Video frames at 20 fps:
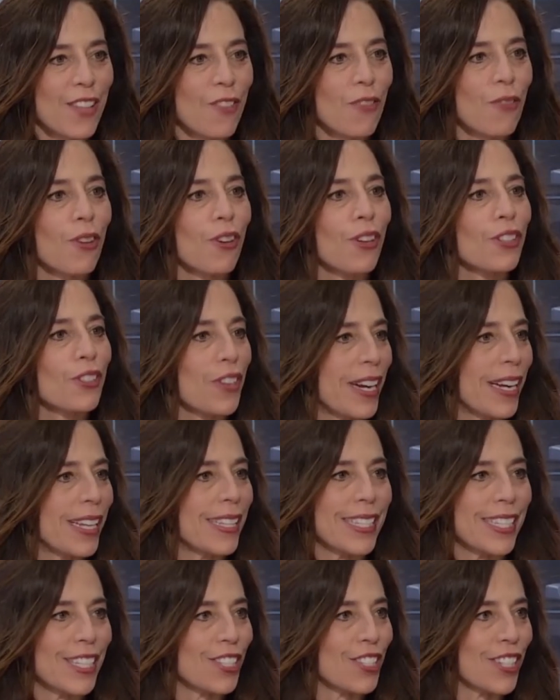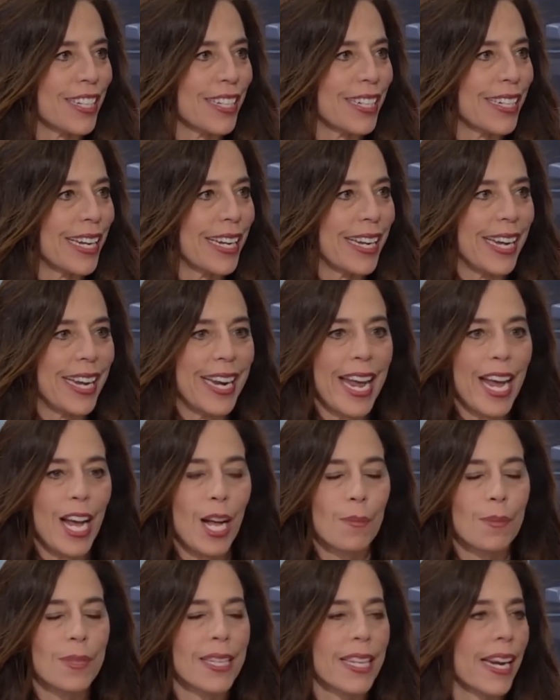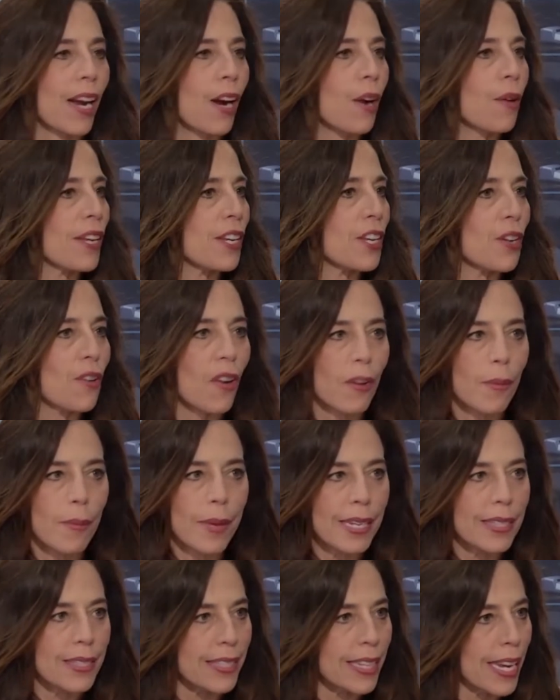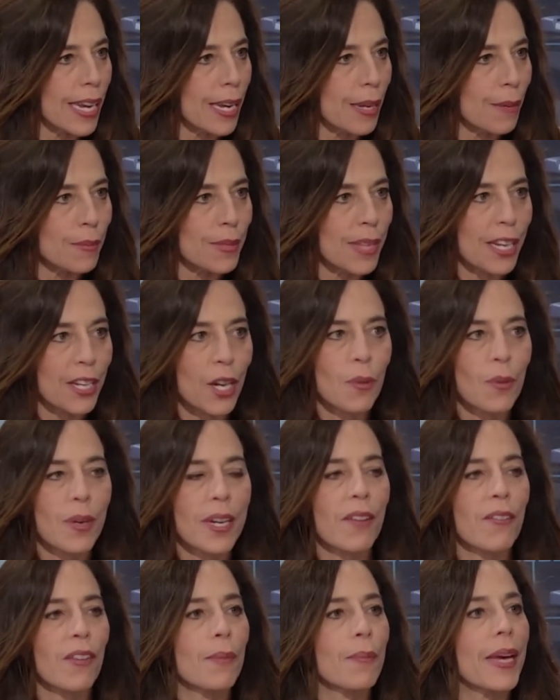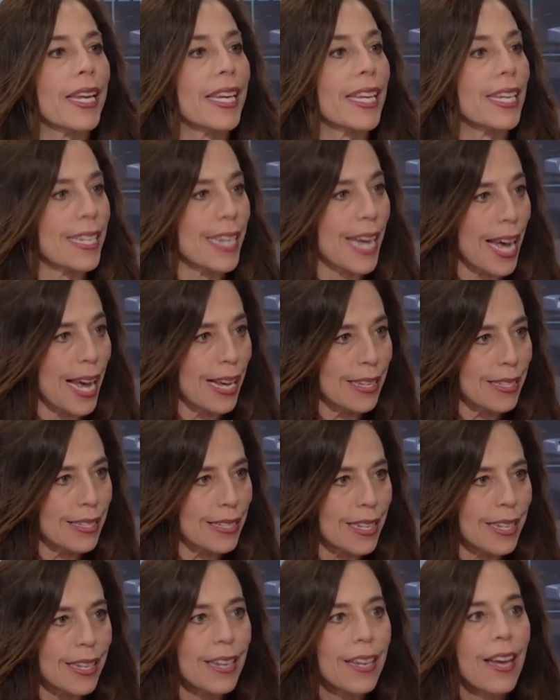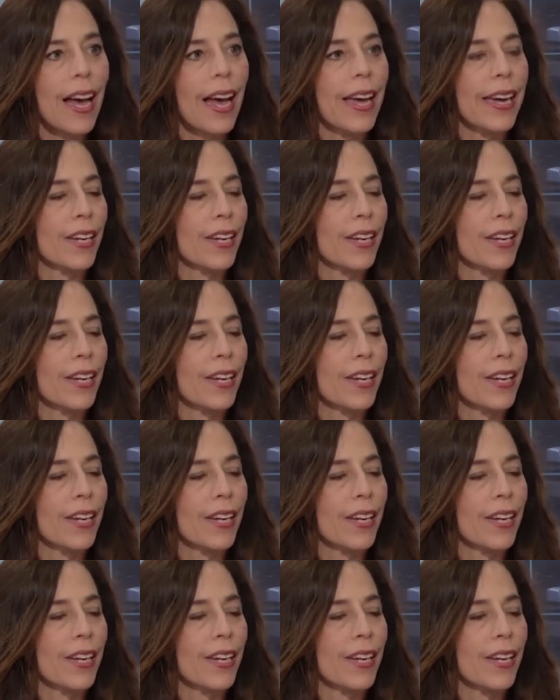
the current city attorney's office proposed a new state law that would have gutted the Public Records Act.